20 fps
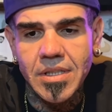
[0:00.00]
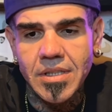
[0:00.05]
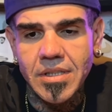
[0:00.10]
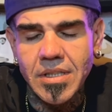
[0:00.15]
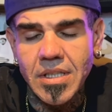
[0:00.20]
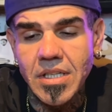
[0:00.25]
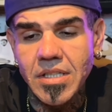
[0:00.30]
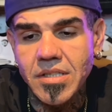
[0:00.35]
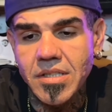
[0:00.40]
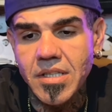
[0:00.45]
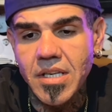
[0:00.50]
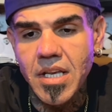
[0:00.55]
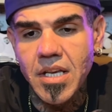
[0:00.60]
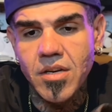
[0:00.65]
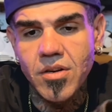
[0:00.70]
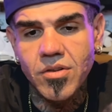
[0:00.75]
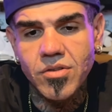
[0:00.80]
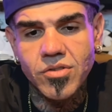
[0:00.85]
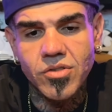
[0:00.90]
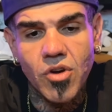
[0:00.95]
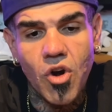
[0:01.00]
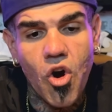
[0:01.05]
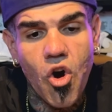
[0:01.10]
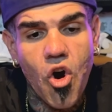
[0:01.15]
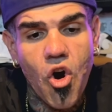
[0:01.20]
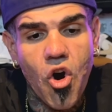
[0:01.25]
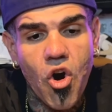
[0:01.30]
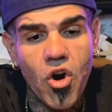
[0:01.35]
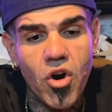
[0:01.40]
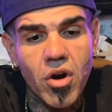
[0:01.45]
These sneakers
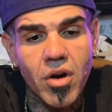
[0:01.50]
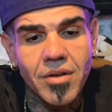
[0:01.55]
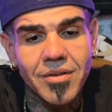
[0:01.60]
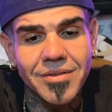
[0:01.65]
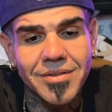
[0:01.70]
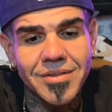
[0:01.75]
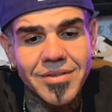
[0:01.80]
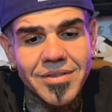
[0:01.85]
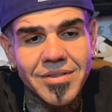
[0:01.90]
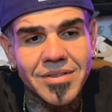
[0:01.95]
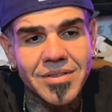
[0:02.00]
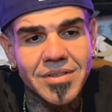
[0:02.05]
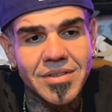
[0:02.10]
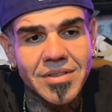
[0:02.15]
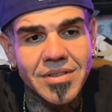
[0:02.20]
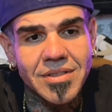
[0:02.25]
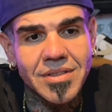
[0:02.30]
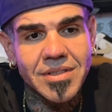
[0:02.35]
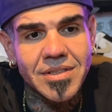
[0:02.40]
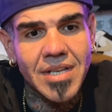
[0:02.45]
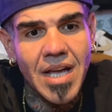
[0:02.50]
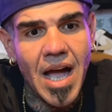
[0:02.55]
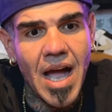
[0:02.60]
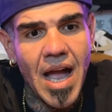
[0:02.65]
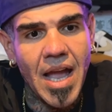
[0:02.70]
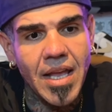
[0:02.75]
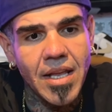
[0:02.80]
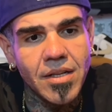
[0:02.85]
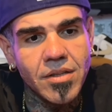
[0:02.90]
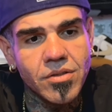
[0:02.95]
are
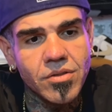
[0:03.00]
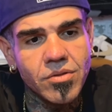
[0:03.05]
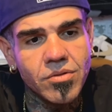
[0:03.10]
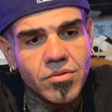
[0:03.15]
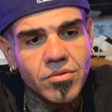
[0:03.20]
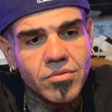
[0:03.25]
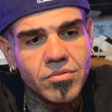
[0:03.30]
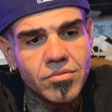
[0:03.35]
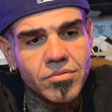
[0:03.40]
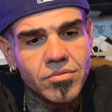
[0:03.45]
tight, dude.